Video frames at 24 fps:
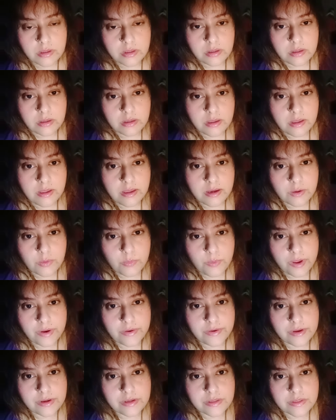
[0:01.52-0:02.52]
Hey
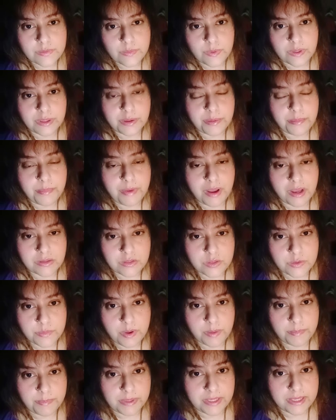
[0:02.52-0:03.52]
Aquarius, welcome back to
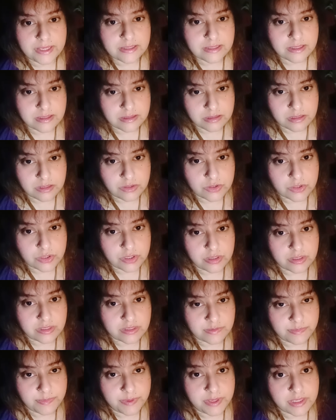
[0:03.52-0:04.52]
my place, Sashell
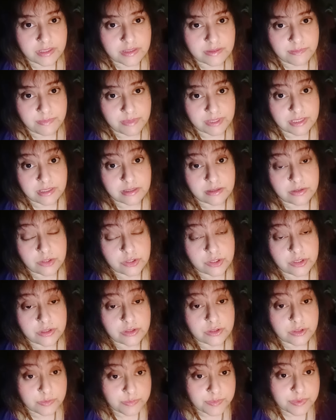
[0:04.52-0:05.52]
Speaks
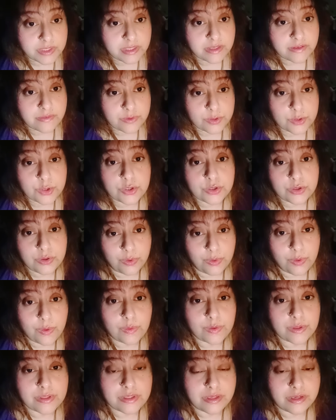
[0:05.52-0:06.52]
Messages, Gypsy Wish
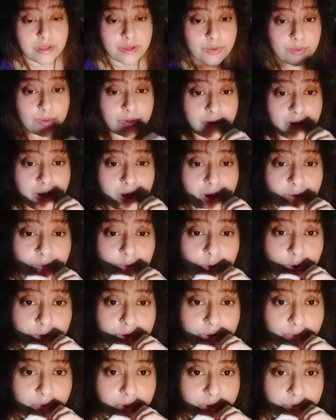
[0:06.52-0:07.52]
Tarot, sending you love all
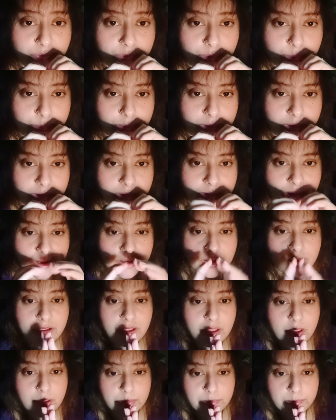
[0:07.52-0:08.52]
the way from India,
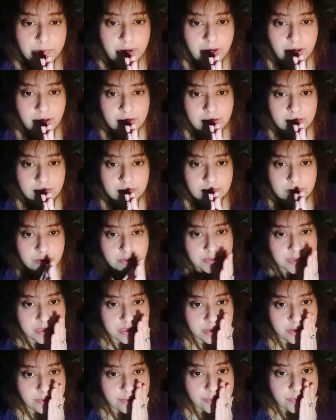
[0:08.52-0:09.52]
Bharat,
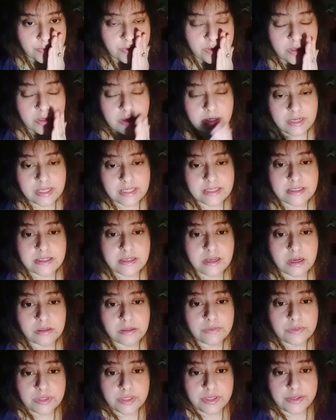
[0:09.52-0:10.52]
Namaste. Let's
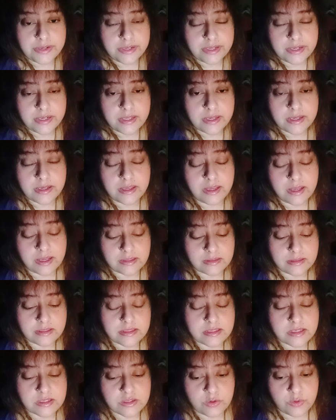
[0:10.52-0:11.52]
start with the reading, and
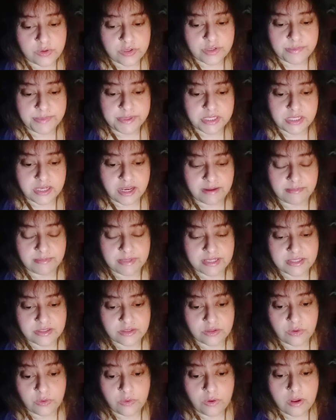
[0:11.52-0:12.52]
this is going to be timeless
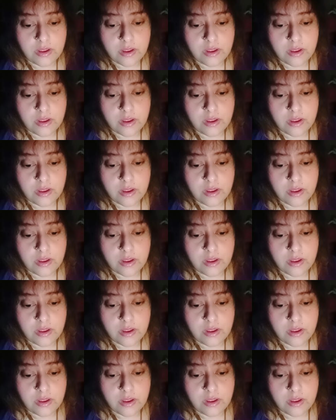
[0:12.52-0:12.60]
though.